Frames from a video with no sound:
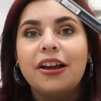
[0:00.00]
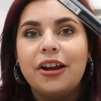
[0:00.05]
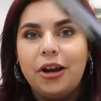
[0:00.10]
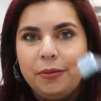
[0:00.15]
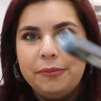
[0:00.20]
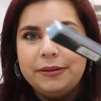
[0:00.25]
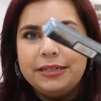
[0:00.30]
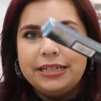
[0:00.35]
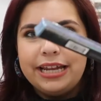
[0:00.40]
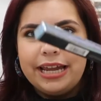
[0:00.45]

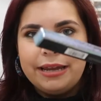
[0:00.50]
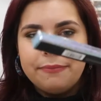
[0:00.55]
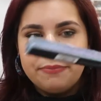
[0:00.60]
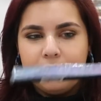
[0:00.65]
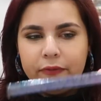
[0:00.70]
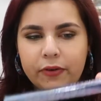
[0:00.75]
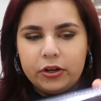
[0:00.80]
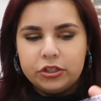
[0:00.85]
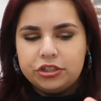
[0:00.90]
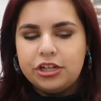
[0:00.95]
Urban Decay
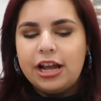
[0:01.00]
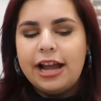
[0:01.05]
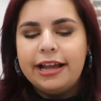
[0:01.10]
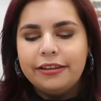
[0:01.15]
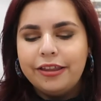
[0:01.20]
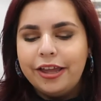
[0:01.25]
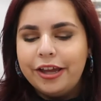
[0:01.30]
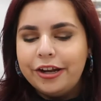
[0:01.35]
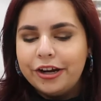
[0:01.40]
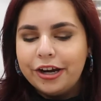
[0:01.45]
Perversion
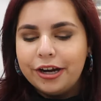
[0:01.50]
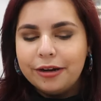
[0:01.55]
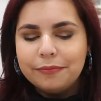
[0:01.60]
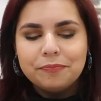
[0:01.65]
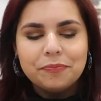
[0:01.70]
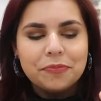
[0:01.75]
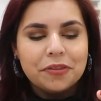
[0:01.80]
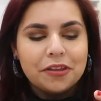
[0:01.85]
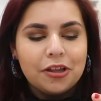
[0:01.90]
eyeliner.